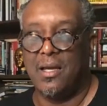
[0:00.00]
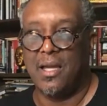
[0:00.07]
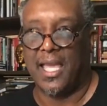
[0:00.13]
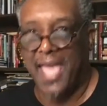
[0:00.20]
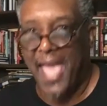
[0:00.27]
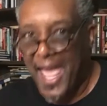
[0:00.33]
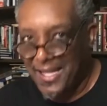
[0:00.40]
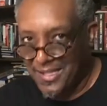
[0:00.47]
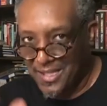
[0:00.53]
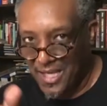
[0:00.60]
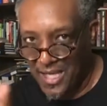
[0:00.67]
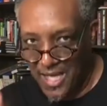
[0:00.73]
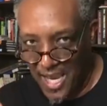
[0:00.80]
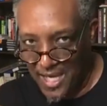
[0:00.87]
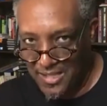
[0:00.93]
Ket
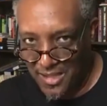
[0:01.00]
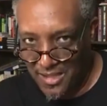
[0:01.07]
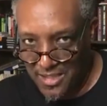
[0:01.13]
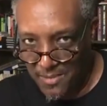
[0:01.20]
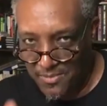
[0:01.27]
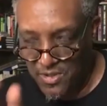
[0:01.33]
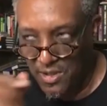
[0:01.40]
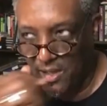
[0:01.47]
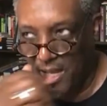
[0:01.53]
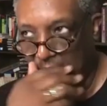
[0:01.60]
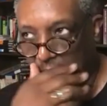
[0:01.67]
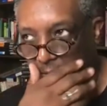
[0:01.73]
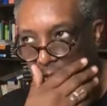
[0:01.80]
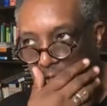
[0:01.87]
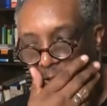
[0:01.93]
in ancient Egyptian
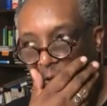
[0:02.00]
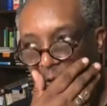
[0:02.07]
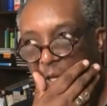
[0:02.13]
language